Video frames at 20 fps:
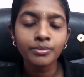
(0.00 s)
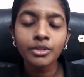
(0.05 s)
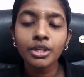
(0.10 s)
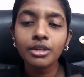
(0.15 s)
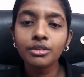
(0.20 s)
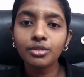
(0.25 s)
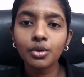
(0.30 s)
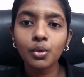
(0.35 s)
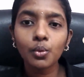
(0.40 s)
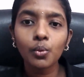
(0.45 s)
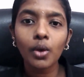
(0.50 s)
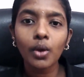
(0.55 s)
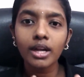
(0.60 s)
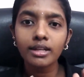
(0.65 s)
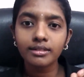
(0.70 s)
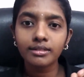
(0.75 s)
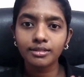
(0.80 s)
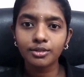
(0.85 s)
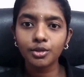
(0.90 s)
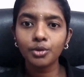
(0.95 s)
So
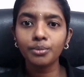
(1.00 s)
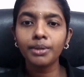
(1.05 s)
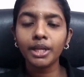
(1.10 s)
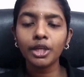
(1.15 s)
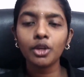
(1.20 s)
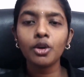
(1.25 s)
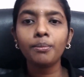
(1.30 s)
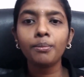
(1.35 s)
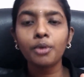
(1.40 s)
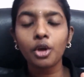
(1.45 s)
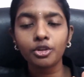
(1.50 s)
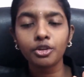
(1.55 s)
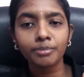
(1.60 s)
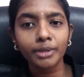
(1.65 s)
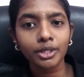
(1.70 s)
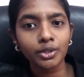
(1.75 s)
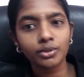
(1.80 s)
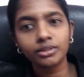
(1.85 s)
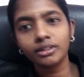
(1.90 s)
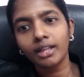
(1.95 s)
once you bring your prospect
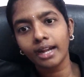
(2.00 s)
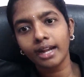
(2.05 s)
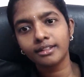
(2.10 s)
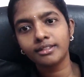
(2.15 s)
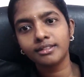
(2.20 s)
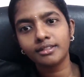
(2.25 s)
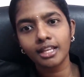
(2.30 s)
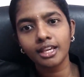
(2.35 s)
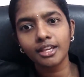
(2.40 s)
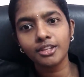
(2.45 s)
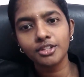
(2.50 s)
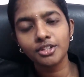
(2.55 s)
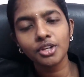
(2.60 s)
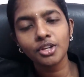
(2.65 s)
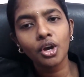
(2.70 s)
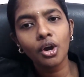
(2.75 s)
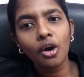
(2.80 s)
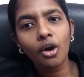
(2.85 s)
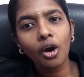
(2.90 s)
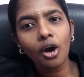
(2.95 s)
to that stage
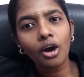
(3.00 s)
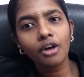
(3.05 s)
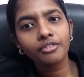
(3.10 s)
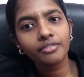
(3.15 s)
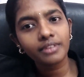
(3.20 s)
of,